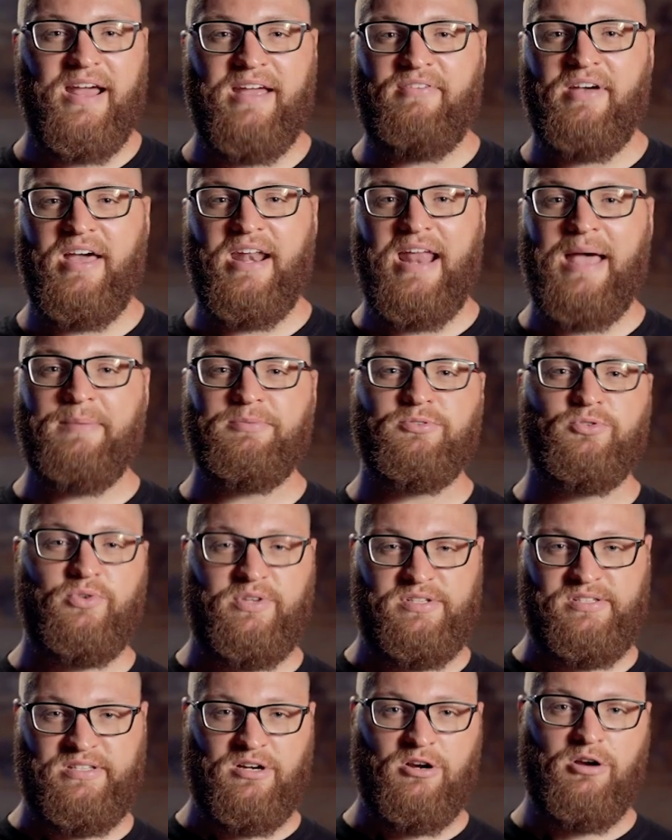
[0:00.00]
I've had
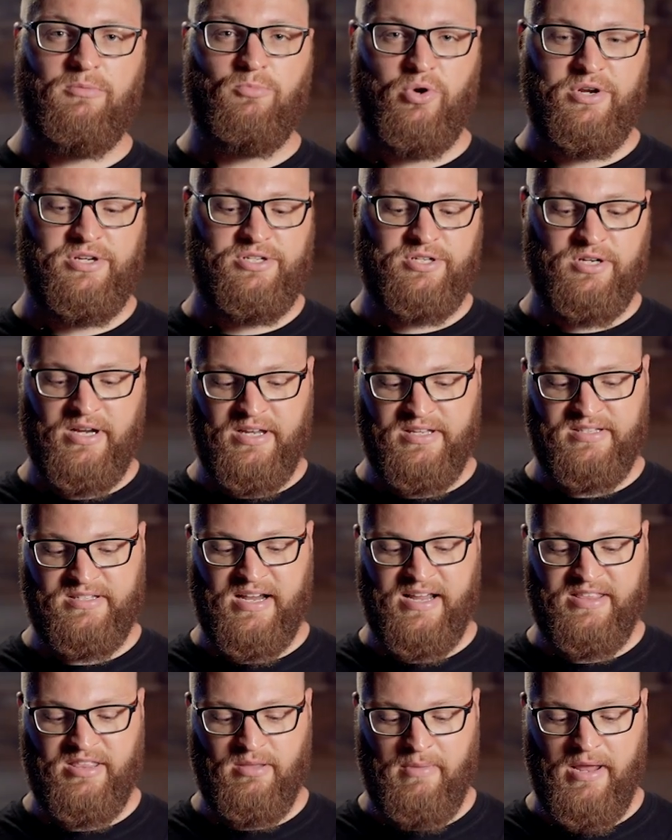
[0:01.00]
absolutely zero moisture
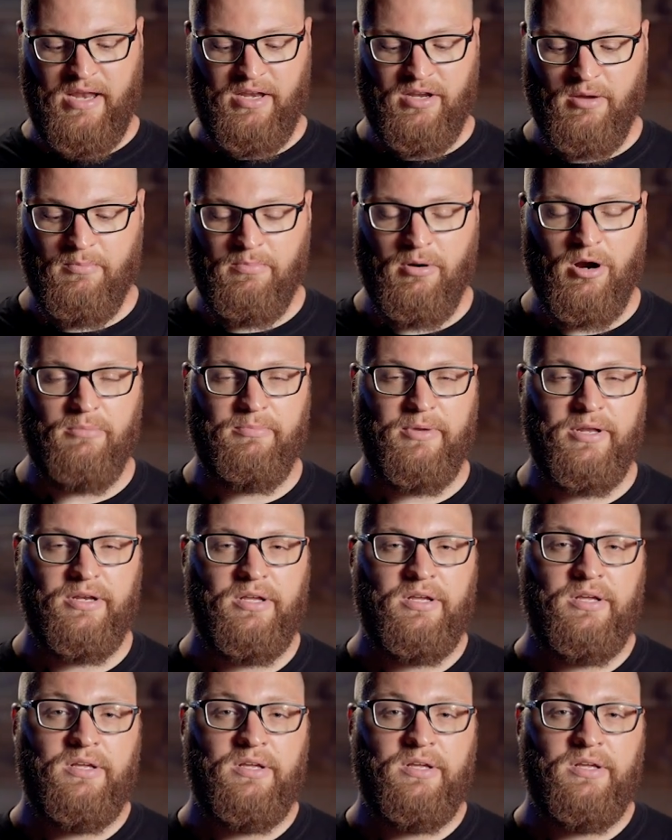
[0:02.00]
inside the main compartment.